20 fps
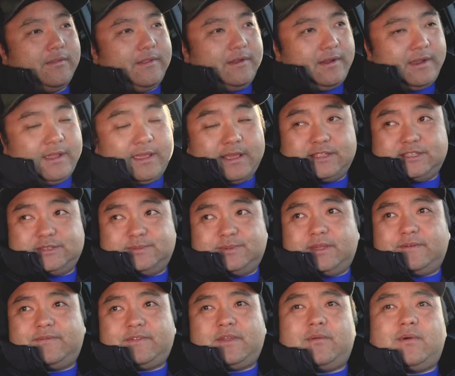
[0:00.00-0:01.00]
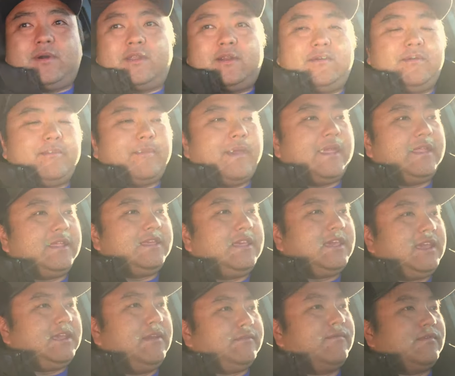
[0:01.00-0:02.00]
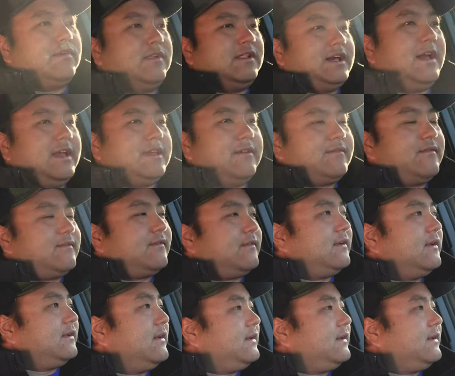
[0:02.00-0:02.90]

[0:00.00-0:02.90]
on their hands, but if they want to remain king for life,